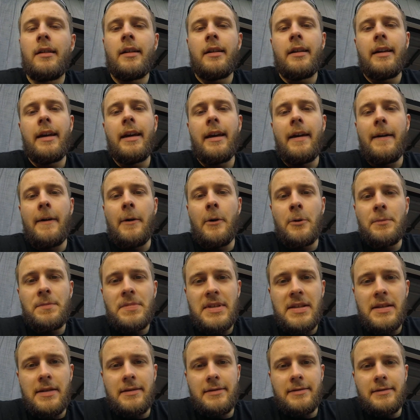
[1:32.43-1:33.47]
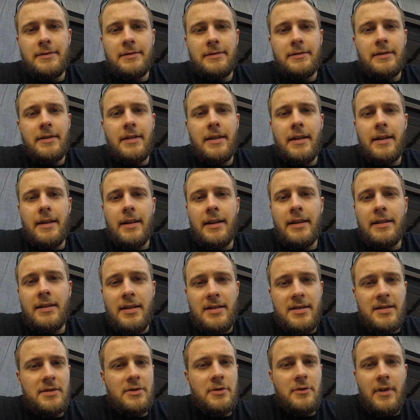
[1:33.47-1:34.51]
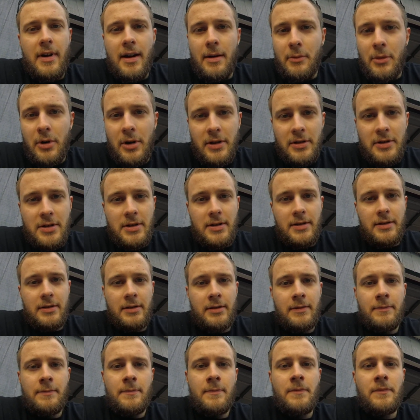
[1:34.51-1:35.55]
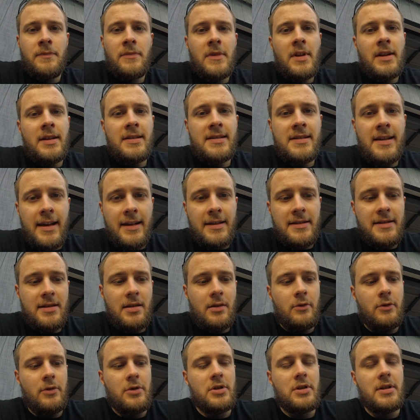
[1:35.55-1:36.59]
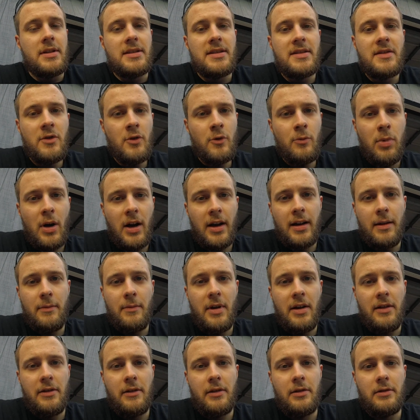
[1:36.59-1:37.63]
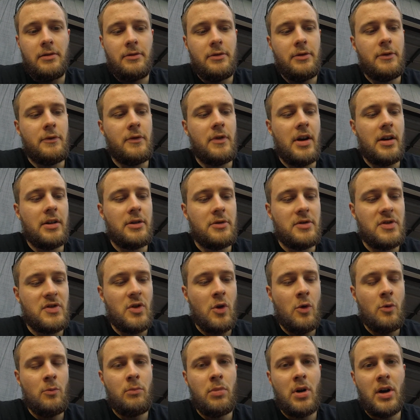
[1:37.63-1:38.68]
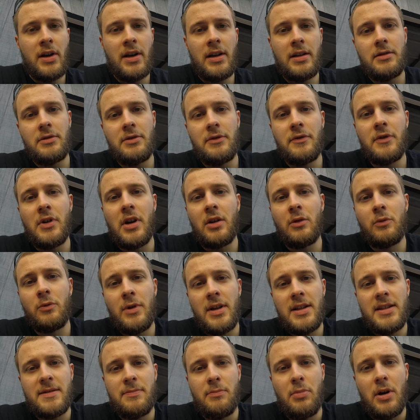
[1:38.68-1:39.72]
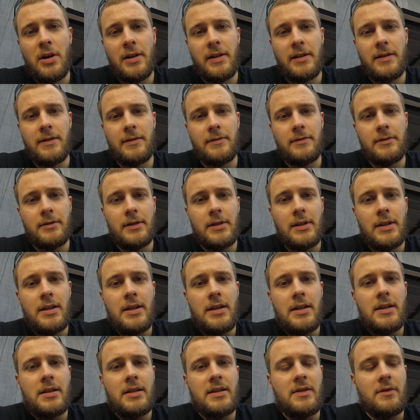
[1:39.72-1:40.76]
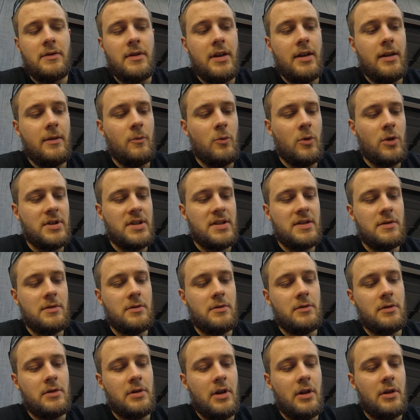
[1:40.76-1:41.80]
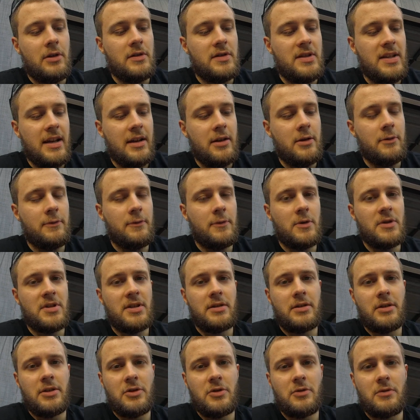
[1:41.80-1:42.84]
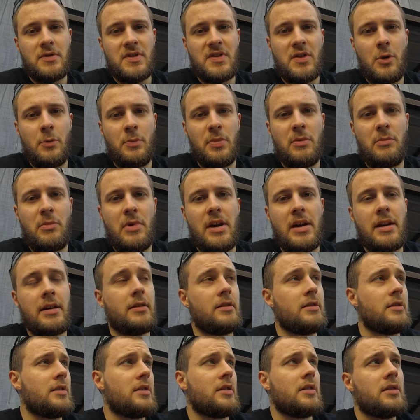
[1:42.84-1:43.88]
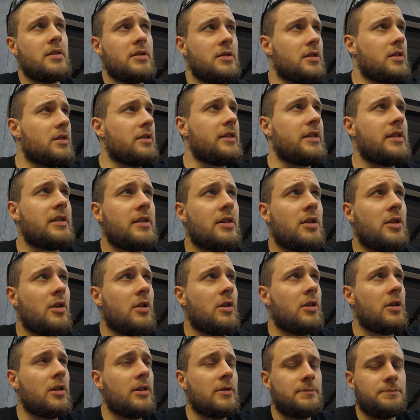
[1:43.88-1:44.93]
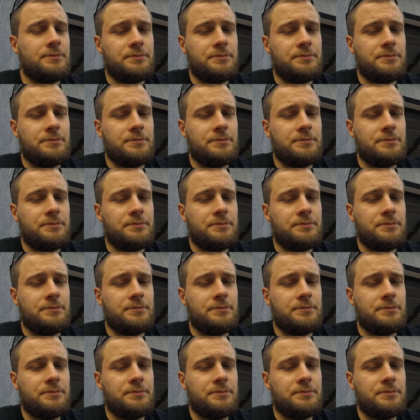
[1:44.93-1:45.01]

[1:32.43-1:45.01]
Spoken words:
It helps. It doesn't do that much. Second solution is two bucket method. You've got your soap bucket and you've got a rinse bucket. So then once you take your first initial soapy mitt, clean the car,